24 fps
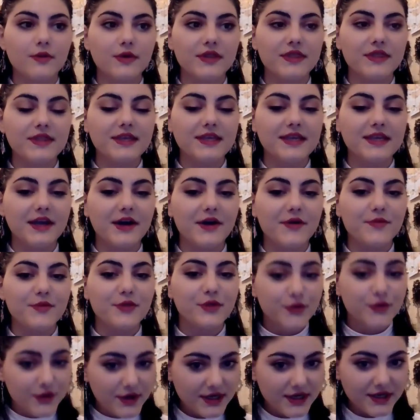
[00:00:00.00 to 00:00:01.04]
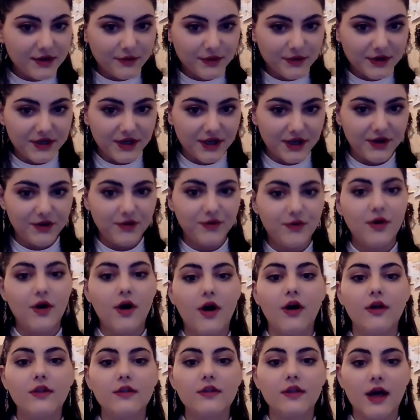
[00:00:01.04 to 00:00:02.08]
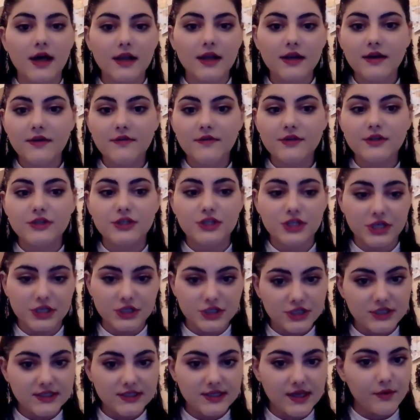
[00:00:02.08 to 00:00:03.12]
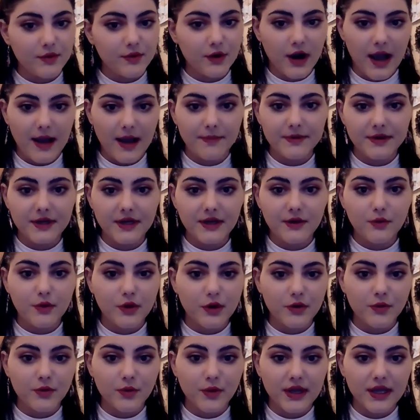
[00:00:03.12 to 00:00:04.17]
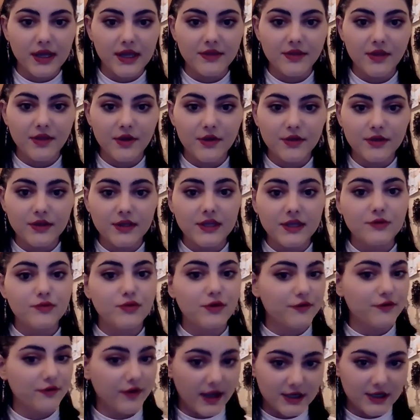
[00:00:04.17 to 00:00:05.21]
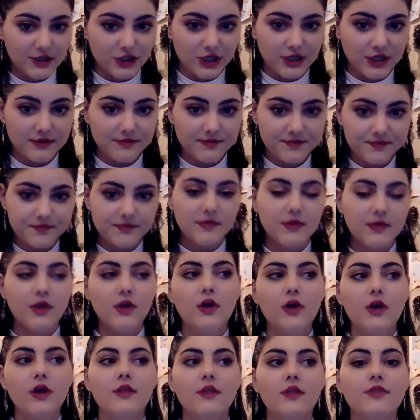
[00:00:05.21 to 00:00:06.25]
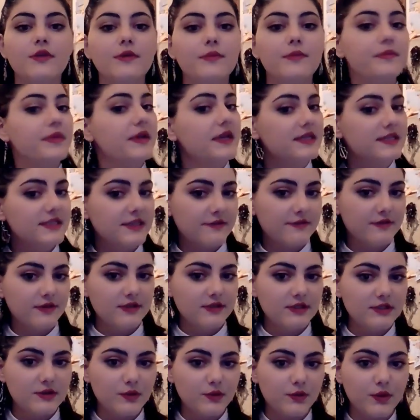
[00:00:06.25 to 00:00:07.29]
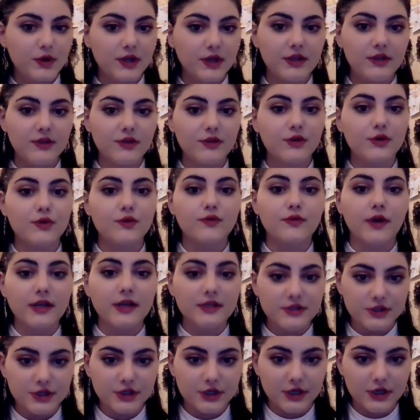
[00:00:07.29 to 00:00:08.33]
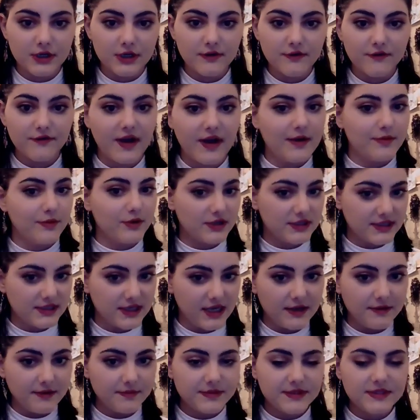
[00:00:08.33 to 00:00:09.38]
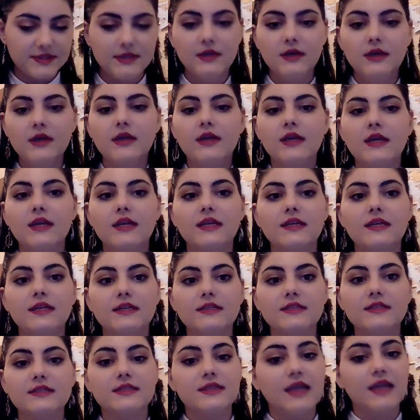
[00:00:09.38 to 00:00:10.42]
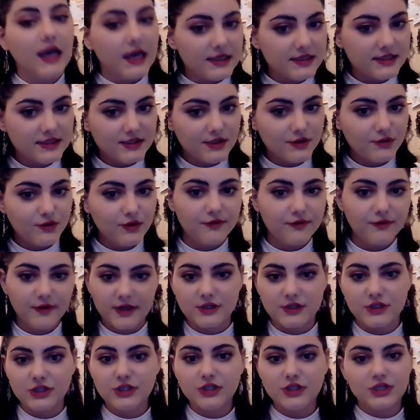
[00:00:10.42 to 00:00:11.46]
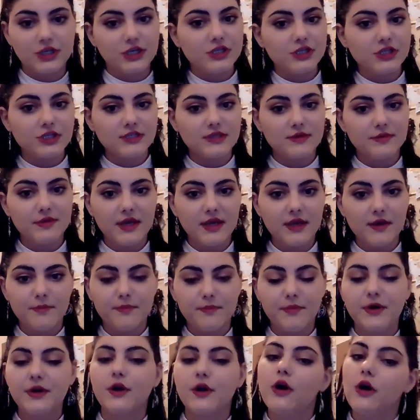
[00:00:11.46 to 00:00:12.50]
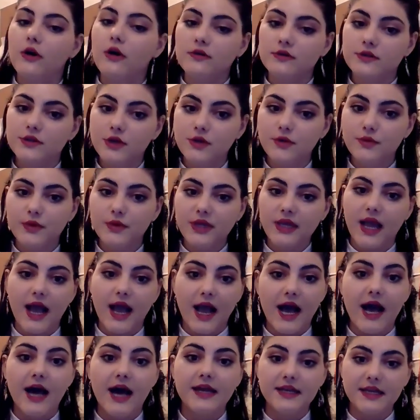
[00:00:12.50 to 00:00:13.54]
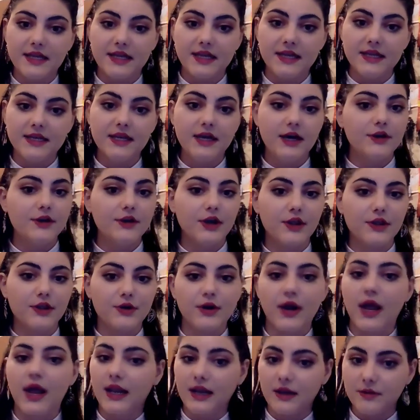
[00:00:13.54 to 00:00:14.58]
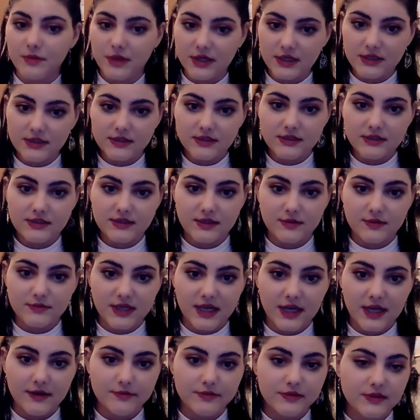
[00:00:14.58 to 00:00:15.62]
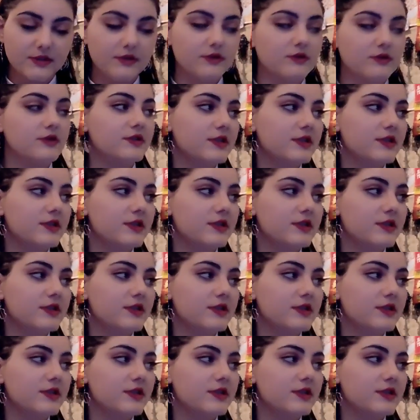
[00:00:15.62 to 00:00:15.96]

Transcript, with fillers: with the um, 3D window, a lot of the changes that were happening were with the reflection. The big difference with the render fabric types is yes, the reflection changes a bit, but also we add in another element sometimes.